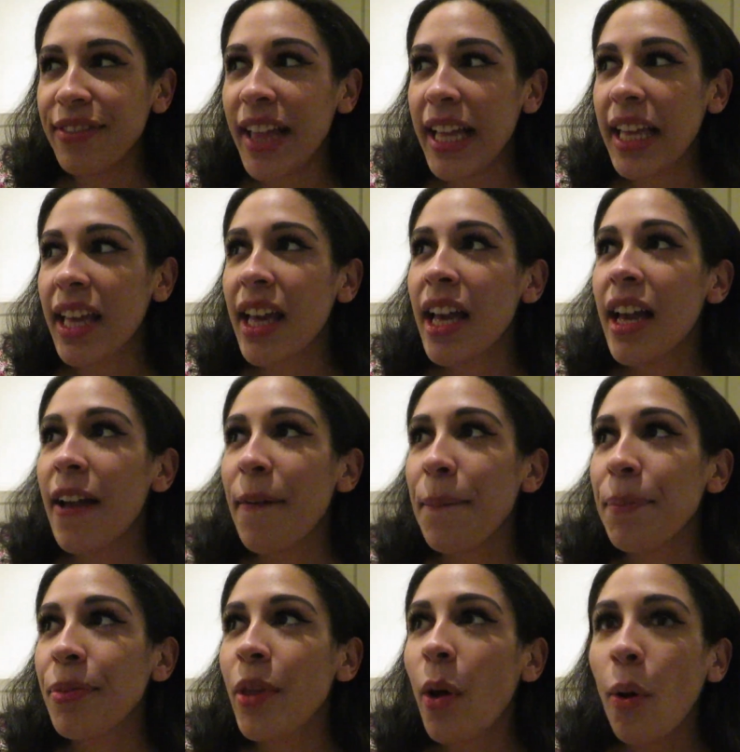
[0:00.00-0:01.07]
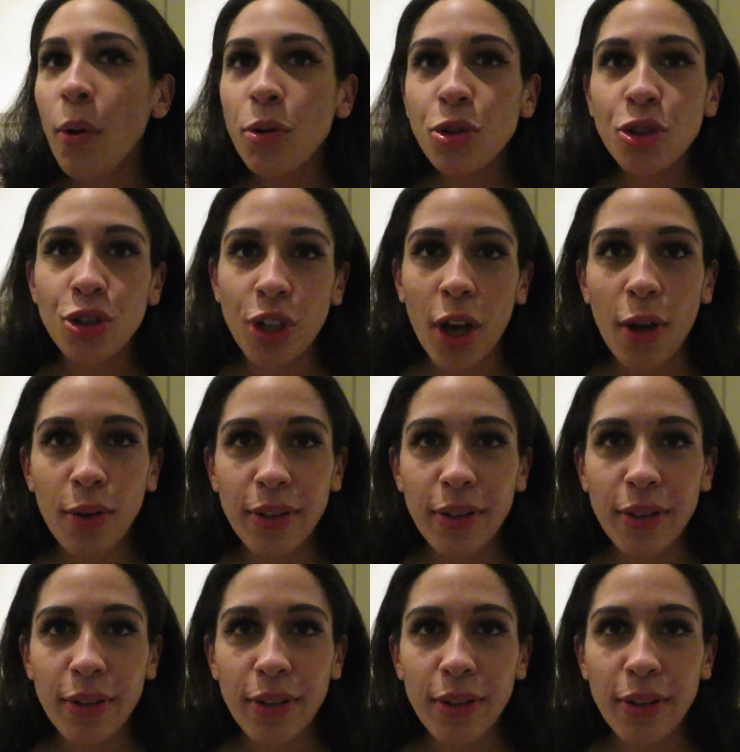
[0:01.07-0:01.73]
Like the whole show,